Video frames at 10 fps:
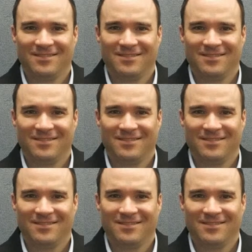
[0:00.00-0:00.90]

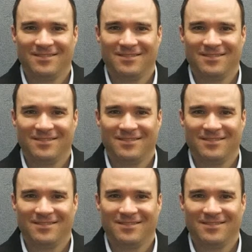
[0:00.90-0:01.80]

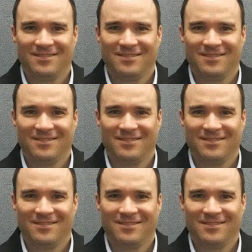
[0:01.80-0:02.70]

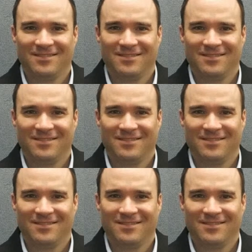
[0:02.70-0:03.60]

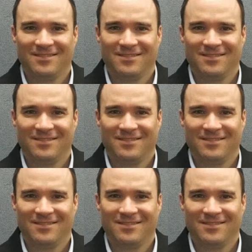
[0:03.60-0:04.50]

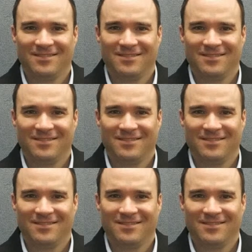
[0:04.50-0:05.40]

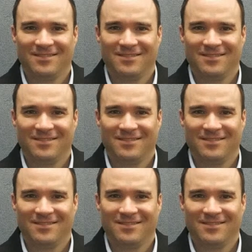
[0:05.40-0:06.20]
[no speech]